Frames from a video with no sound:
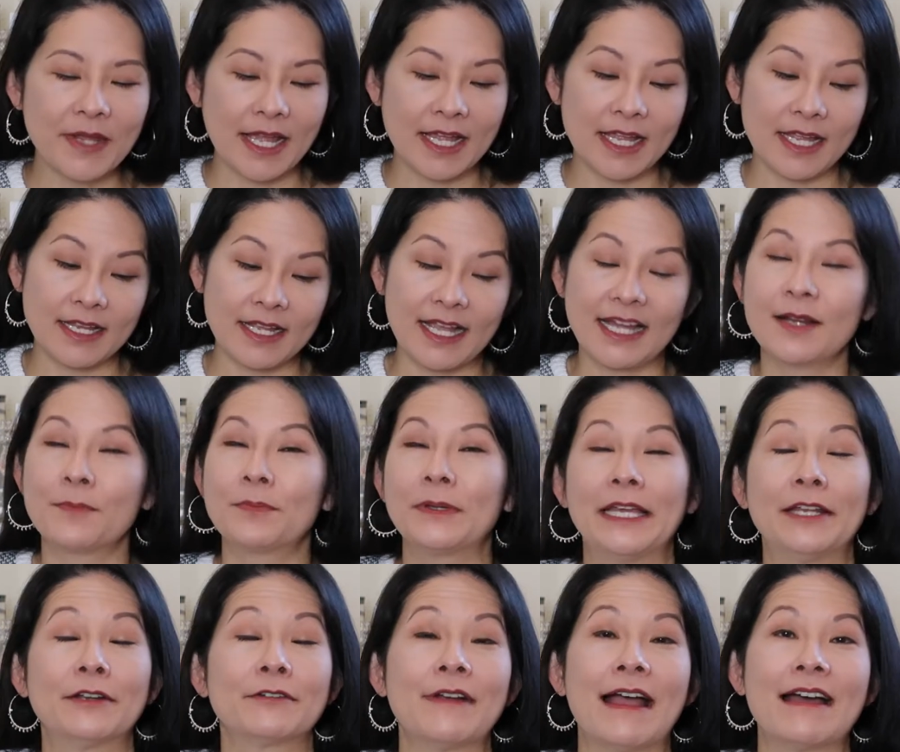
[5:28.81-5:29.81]
I kind of
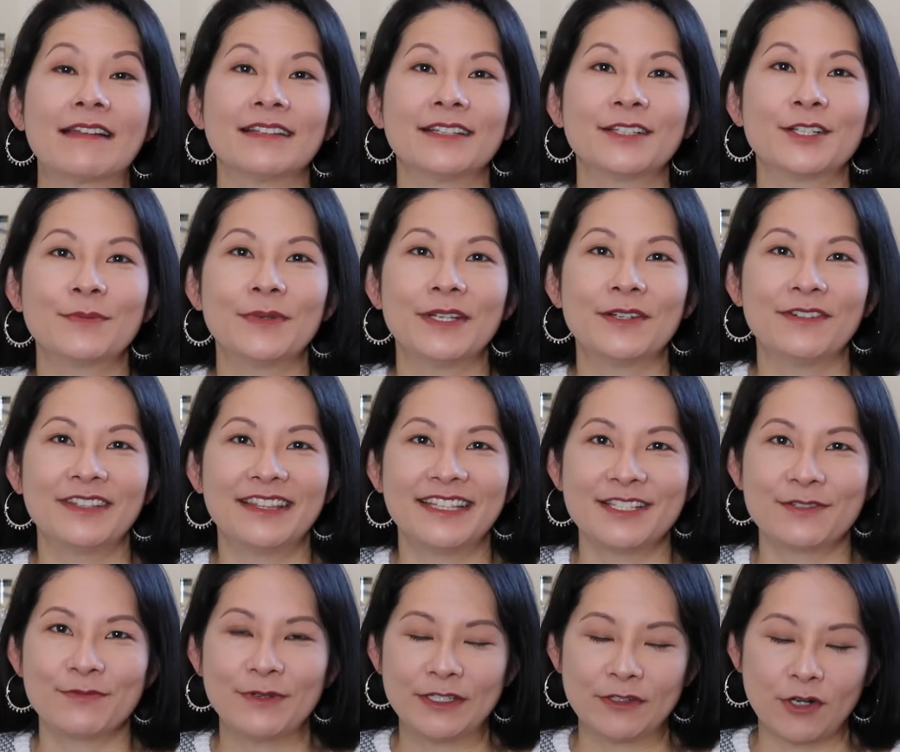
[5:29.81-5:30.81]
played around a little bit with
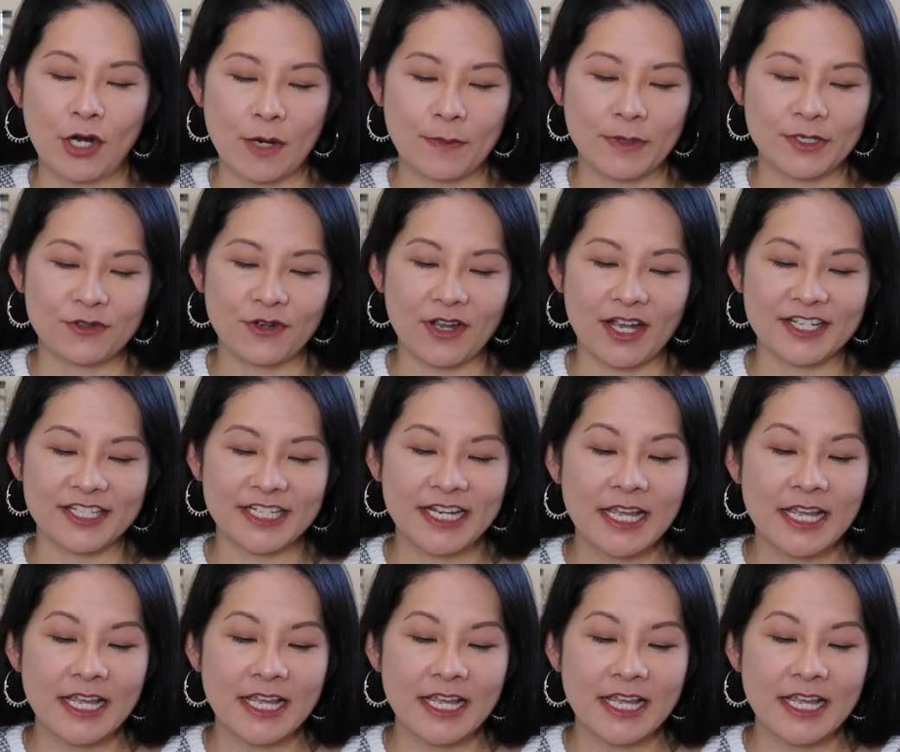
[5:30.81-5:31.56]
this Retail Arbitrage.